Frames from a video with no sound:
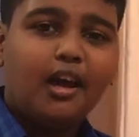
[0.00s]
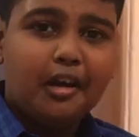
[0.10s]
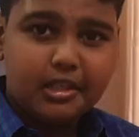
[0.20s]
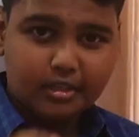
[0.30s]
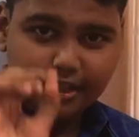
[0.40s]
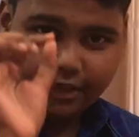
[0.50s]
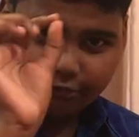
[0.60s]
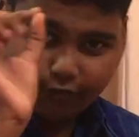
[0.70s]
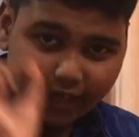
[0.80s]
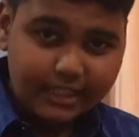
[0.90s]
So the
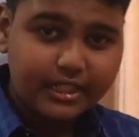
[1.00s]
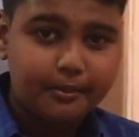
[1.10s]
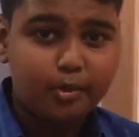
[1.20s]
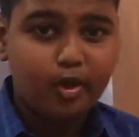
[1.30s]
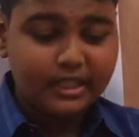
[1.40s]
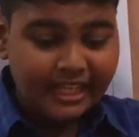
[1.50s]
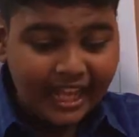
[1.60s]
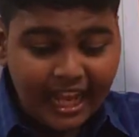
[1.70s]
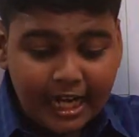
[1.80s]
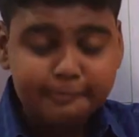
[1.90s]
fulcrum now it
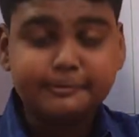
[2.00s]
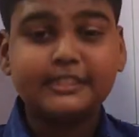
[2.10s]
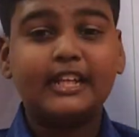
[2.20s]
helps the